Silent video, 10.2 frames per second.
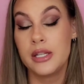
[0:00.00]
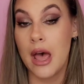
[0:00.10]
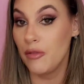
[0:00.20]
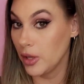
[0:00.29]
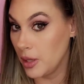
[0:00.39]

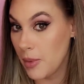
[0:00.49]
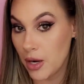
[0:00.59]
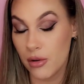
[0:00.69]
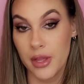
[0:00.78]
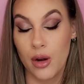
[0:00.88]
Definitely
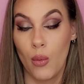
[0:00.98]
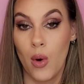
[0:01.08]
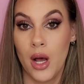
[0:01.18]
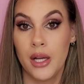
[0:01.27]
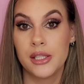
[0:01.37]
better than it
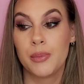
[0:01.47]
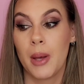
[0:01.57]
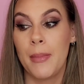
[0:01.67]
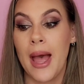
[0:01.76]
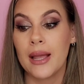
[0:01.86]
was.
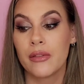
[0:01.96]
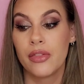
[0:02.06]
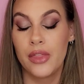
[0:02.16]
But back